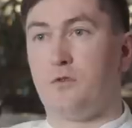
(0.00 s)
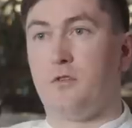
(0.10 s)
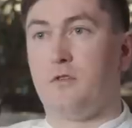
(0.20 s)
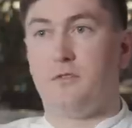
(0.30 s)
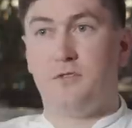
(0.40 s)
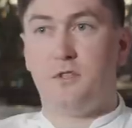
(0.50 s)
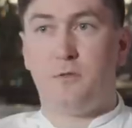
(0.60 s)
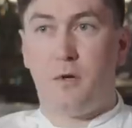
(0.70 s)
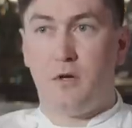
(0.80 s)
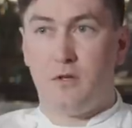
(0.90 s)
grown at
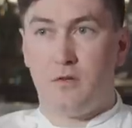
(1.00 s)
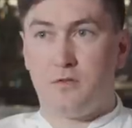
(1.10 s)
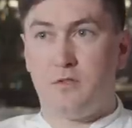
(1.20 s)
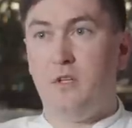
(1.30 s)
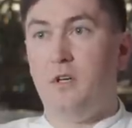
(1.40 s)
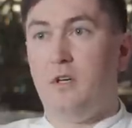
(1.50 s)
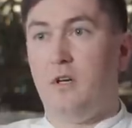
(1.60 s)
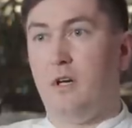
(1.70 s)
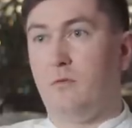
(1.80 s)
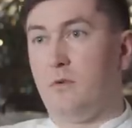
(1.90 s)
Virginia Park Lodge,
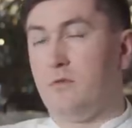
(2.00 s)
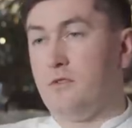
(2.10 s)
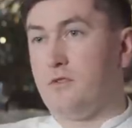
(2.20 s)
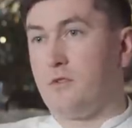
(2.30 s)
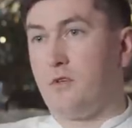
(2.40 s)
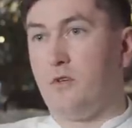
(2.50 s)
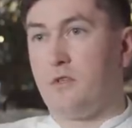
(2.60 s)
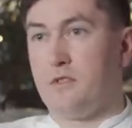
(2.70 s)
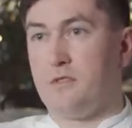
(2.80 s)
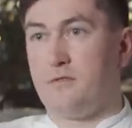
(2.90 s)
uh, one of Richard
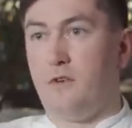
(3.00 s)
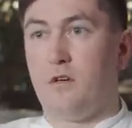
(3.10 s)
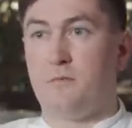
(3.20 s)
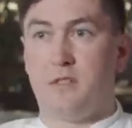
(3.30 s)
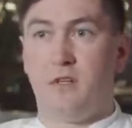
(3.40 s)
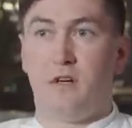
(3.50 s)
Corrigan's farms in